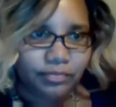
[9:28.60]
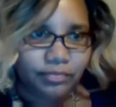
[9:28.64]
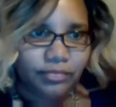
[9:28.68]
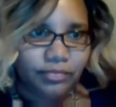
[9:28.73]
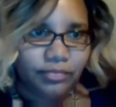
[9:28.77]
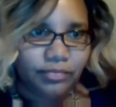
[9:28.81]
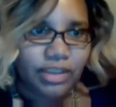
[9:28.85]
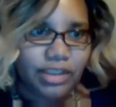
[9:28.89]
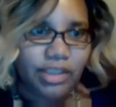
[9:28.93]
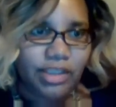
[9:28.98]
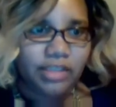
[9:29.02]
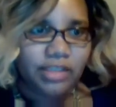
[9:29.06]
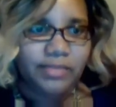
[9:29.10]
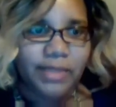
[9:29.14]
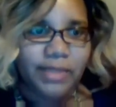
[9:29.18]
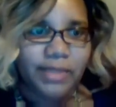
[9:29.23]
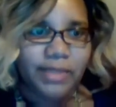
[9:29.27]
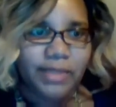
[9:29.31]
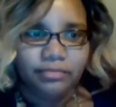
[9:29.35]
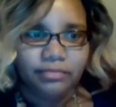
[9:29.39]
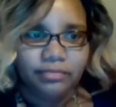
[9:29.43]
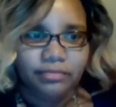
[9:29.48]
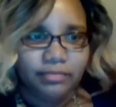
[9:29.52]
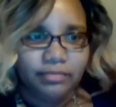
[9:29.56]
Excuse me.
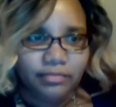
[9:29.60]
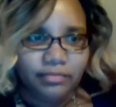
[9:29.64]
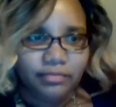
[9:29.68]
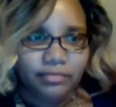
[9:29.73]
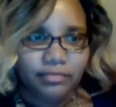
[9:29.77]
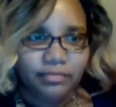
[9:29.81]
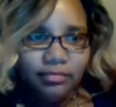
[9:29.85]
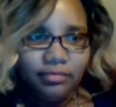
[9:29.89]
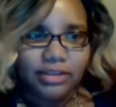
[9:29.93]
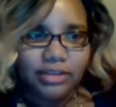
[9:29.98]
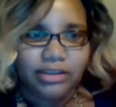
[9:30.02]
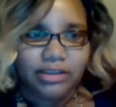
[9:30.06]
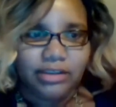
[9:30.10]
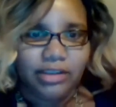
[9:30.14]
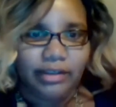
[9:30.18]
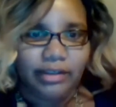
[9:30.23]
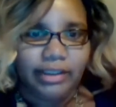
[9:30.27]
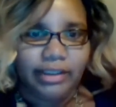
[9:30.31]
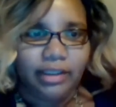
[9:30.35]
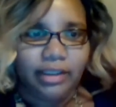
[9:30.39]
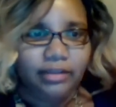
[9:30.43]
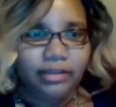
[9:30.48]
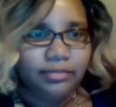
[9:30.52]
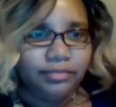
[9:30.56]
Sorry,
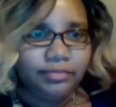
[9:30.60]
y'all.